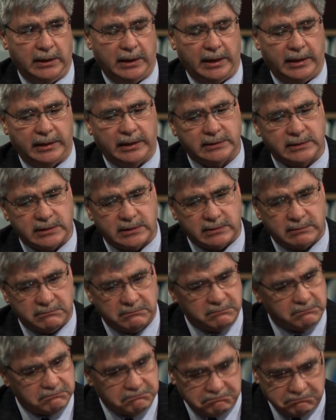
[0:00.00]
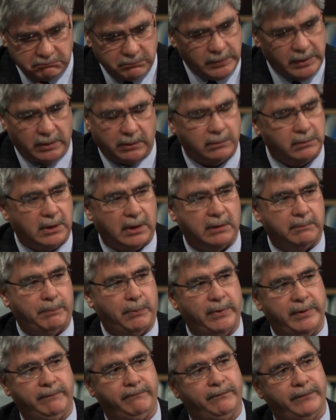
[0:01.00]
And that's, not
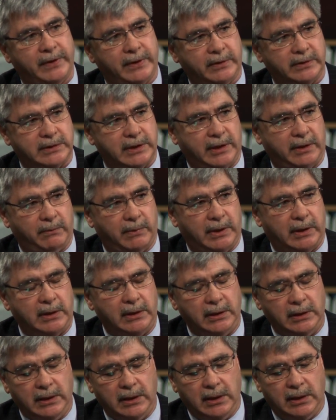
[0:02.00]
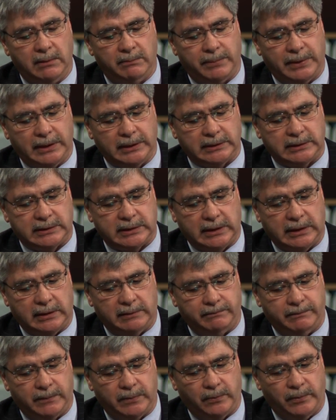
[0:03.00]
pointing fingers anywhere, but
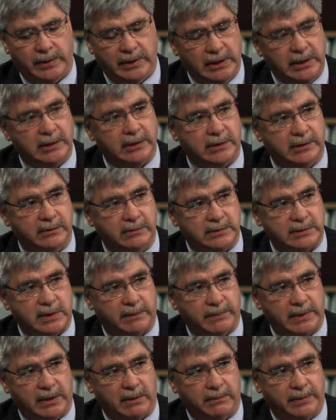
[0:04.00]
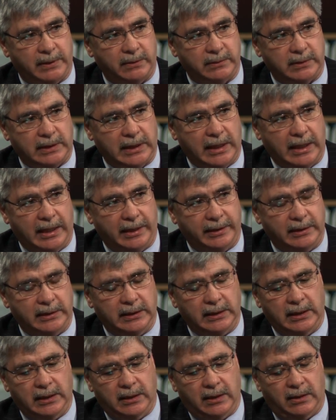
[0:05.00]
we needed to do something about that.
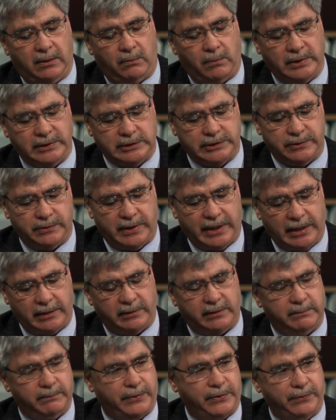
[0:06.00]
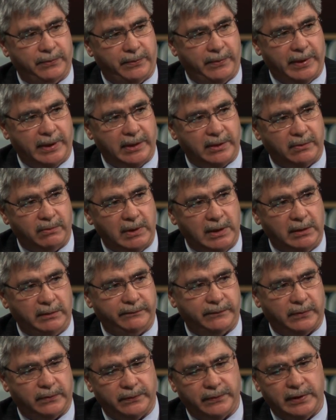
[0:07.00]
Once you get them through grade
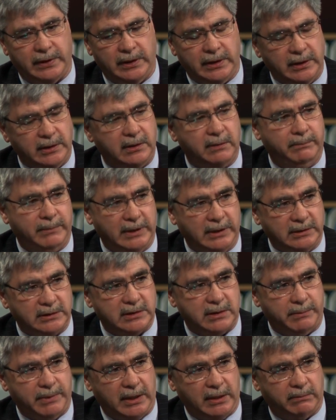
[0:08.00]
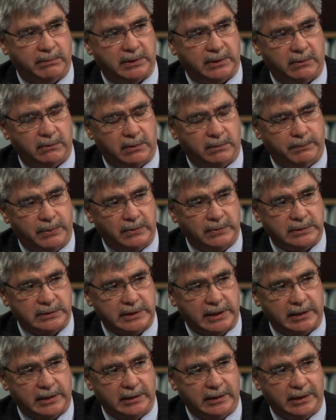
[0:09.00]
12, though, they need the means to be able to go to
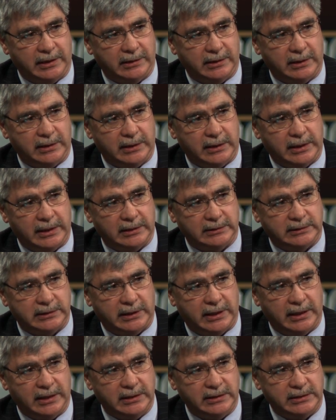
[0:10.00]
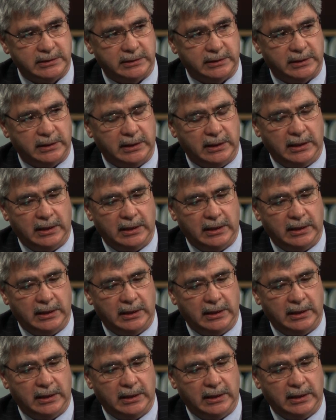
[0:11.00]
post-secondary education.